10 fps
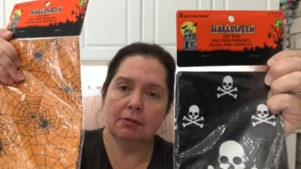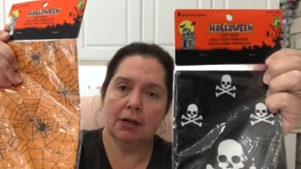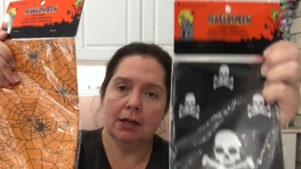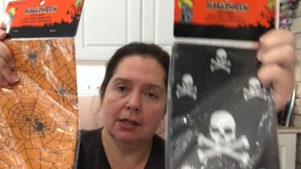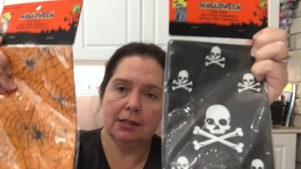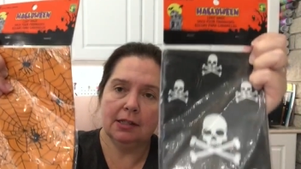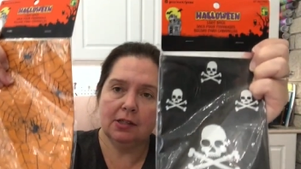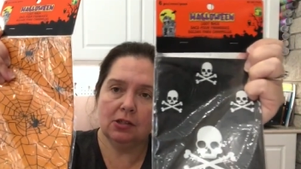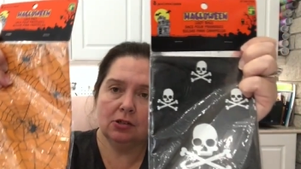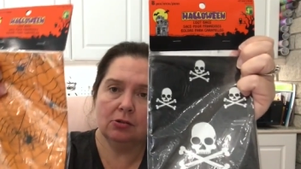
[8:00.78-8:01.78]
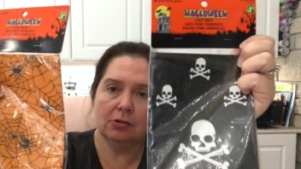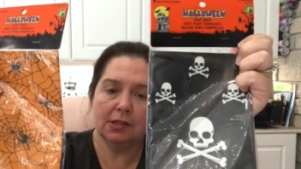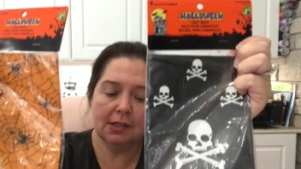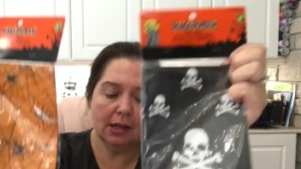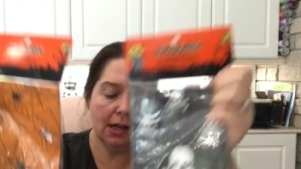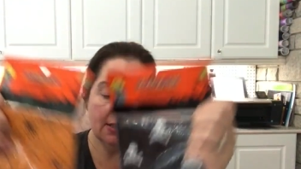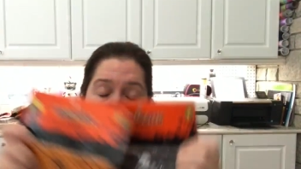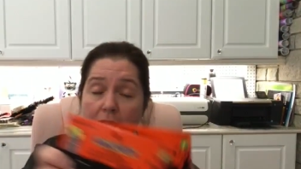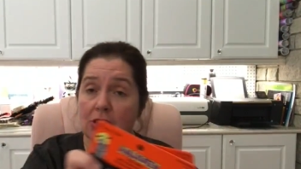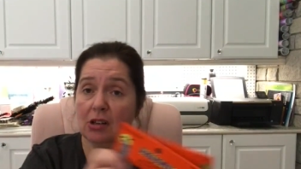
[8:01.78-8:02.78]
so I got these two designs.
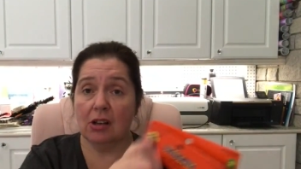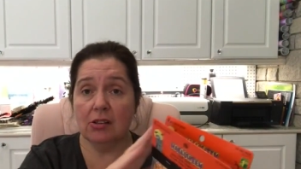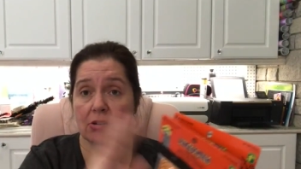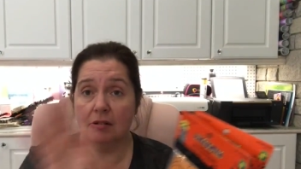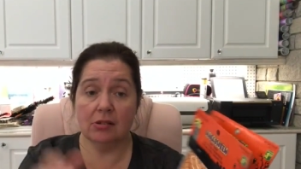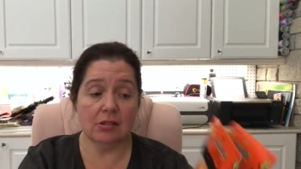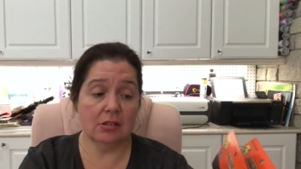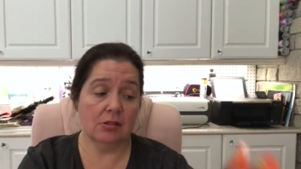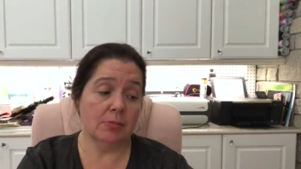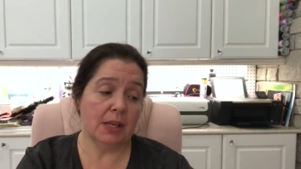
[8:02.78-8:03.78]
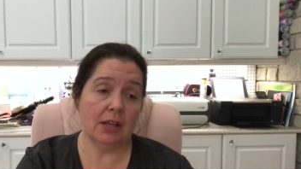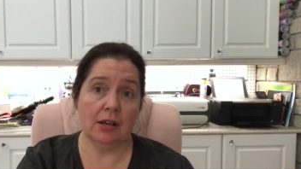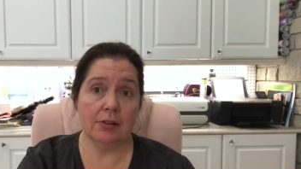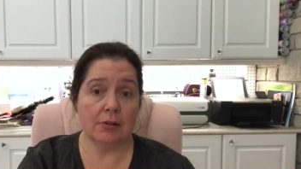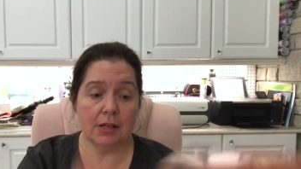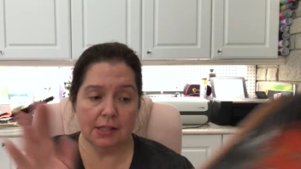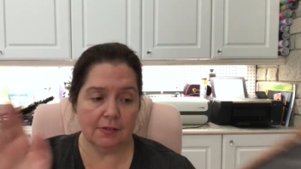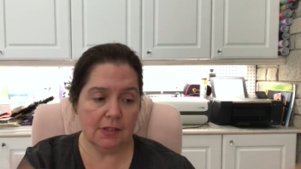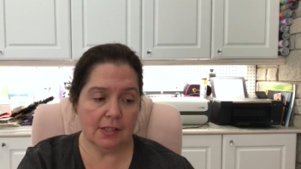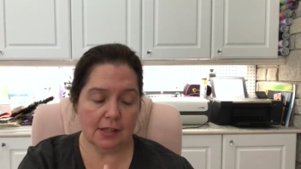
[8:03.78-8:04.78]
There's so many other kinds
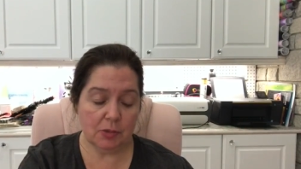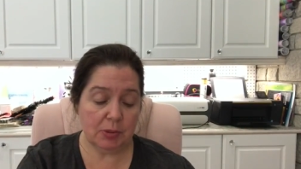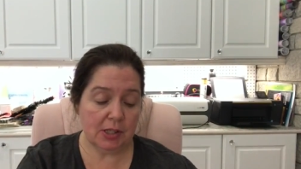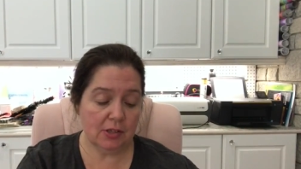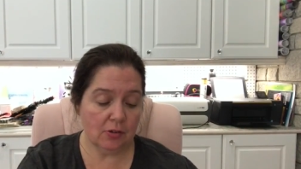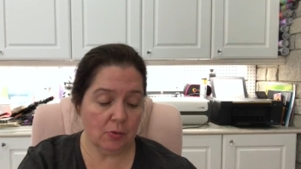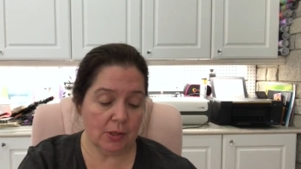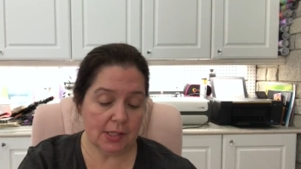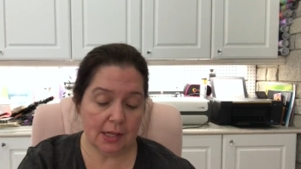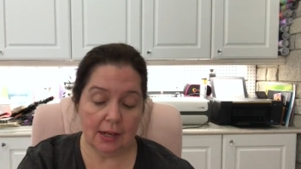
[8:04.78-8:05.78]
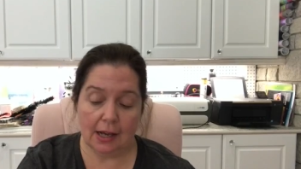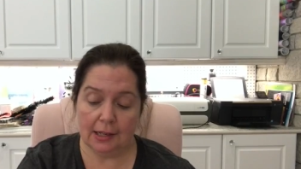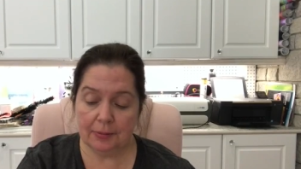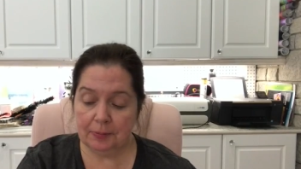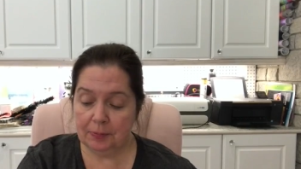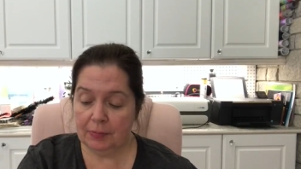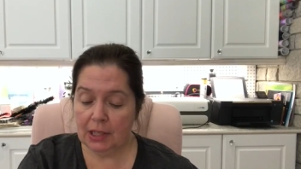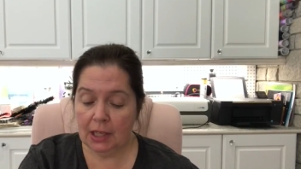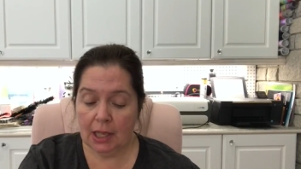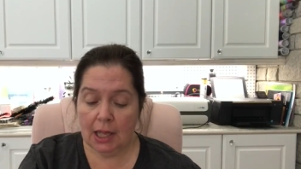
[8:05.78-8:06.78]
of designs, but these are the ones I got.
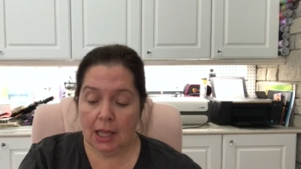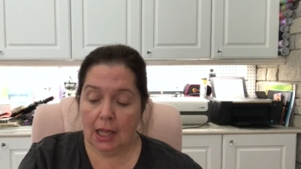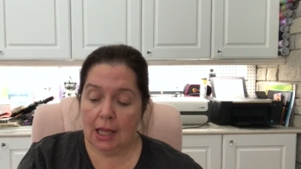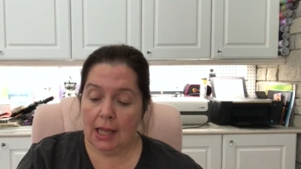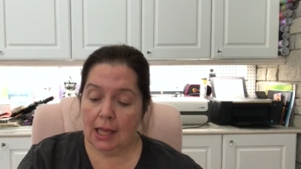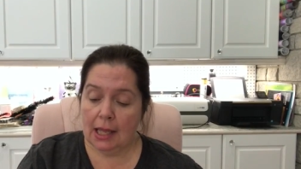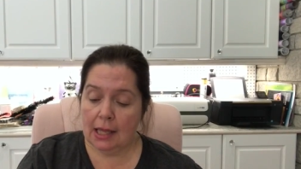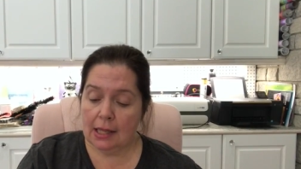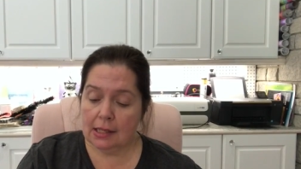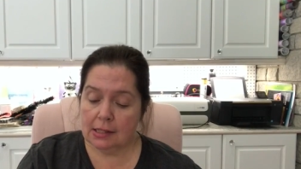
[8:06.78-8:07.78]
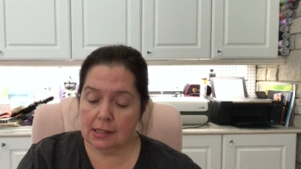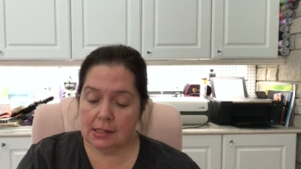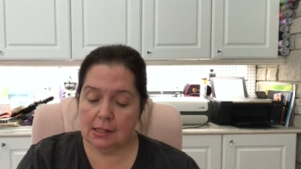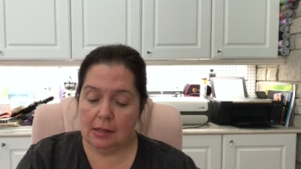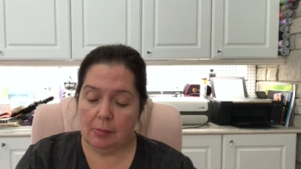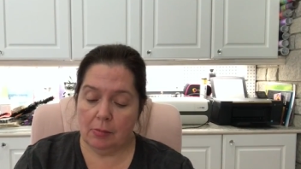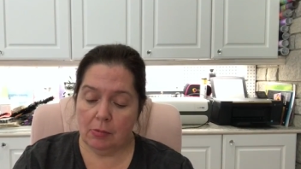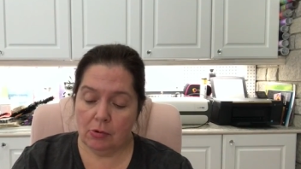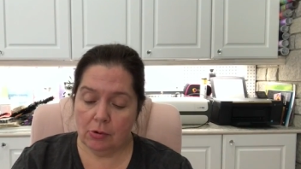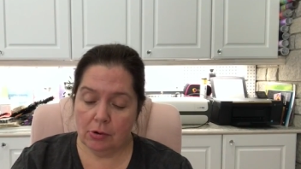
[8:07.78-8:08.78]
And some
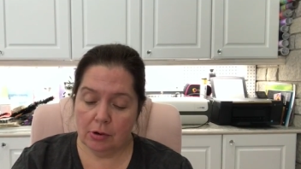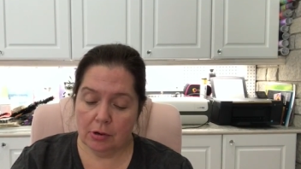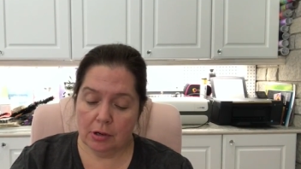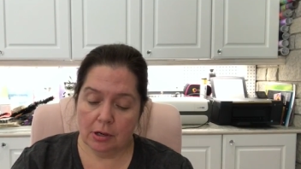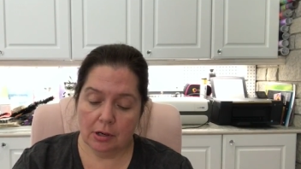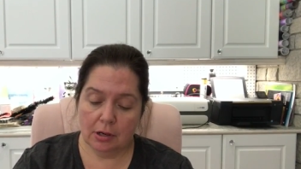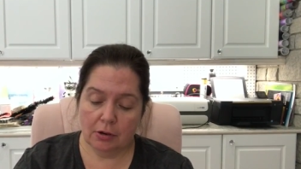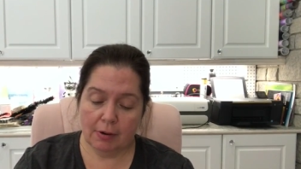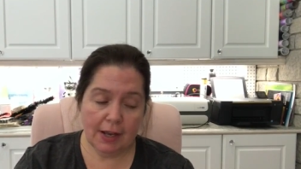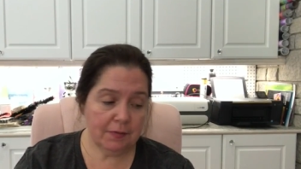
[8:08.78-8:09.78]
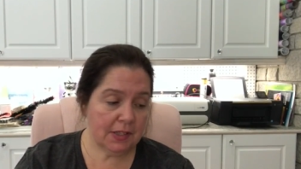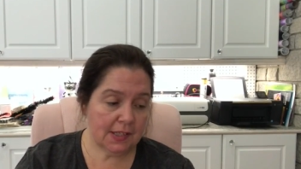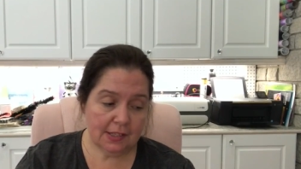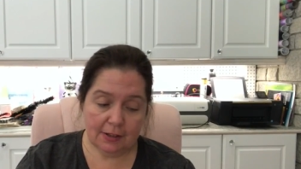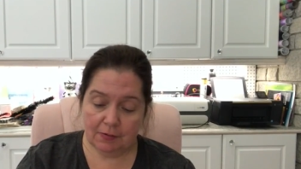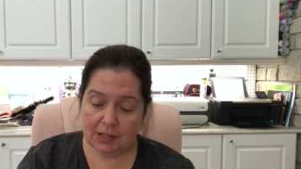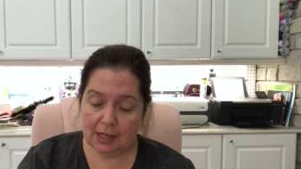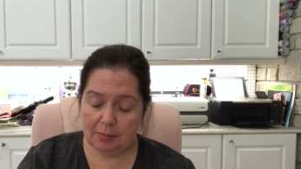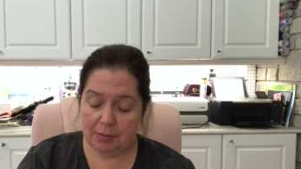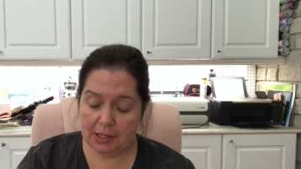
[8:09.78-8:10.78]
more crafty stuff that
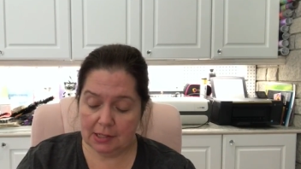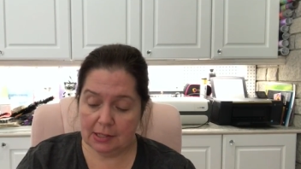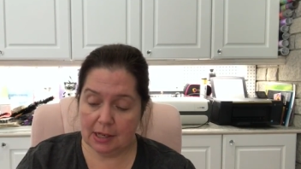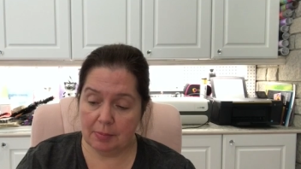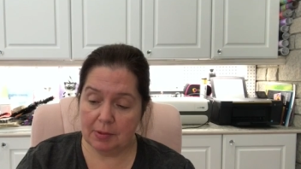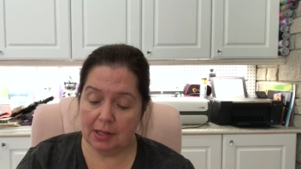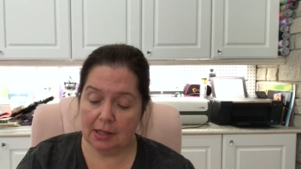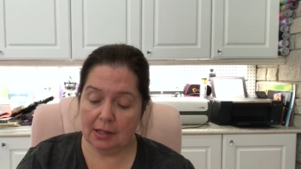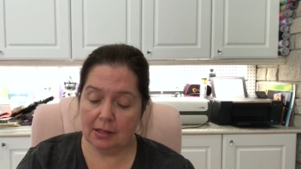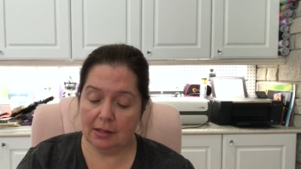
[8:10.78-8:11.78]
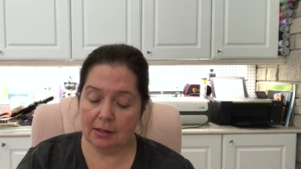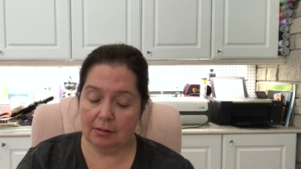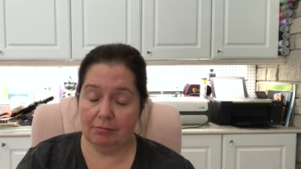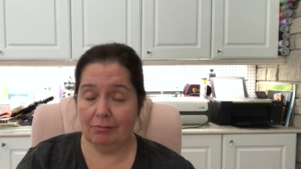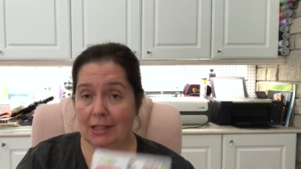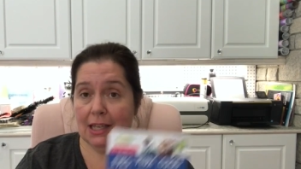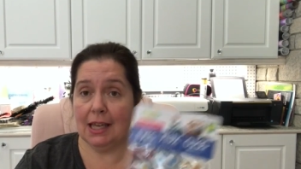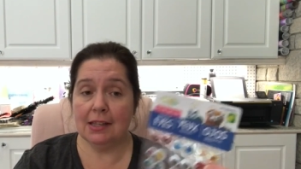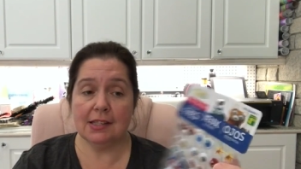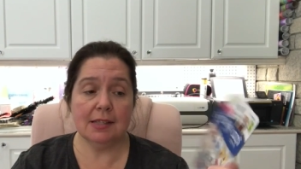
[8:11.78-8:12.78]
I picked up.
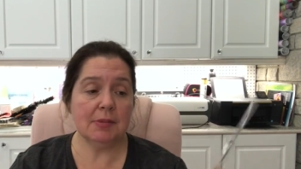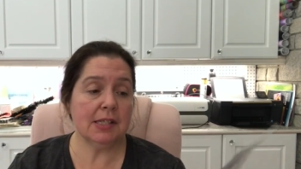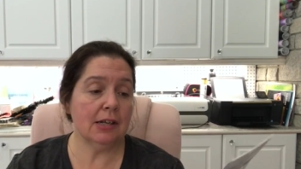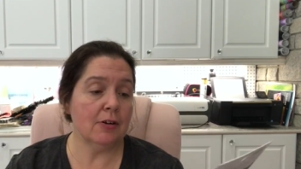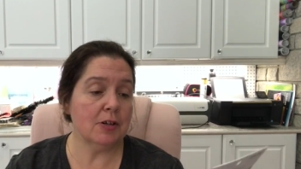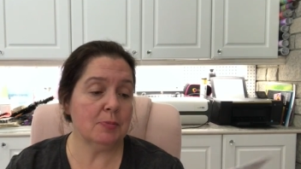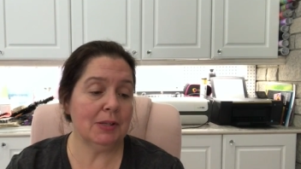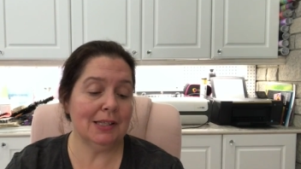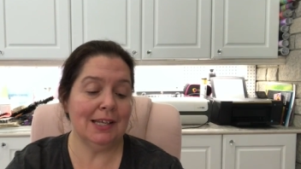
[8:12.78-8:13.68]
Again, some stickers, but